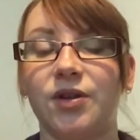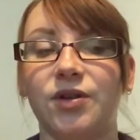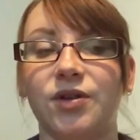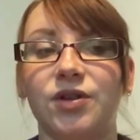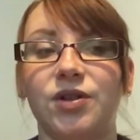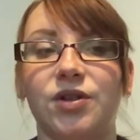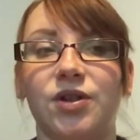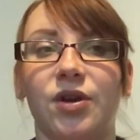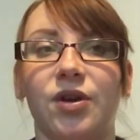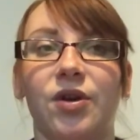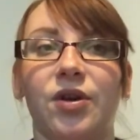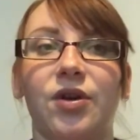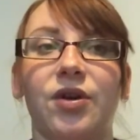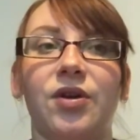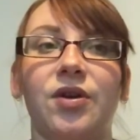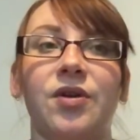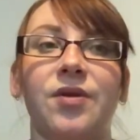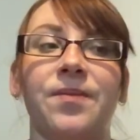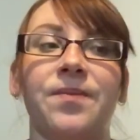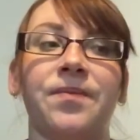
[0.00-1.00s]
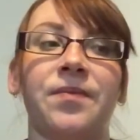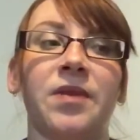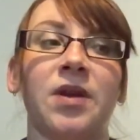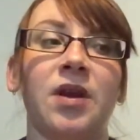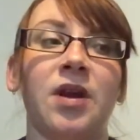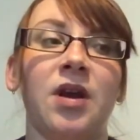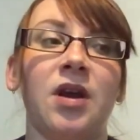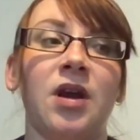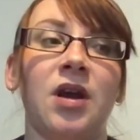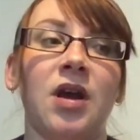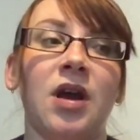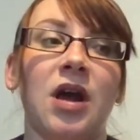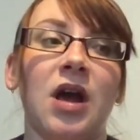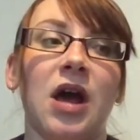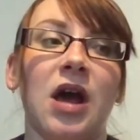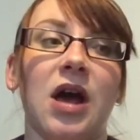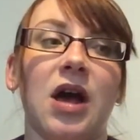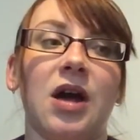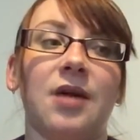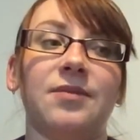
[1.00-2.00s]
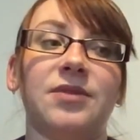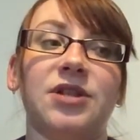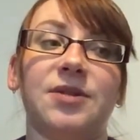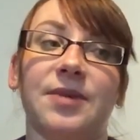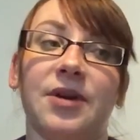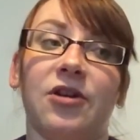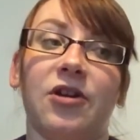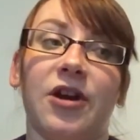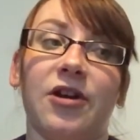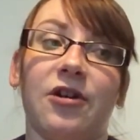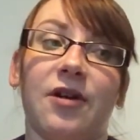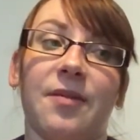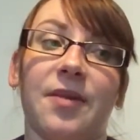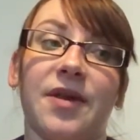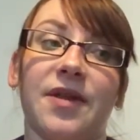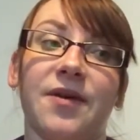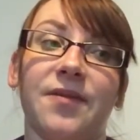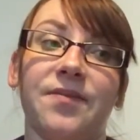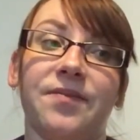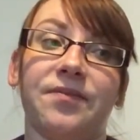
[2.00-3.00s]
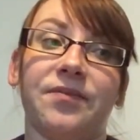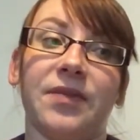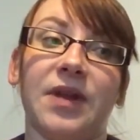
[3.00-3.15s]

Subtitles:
So, she's my great-grandmother.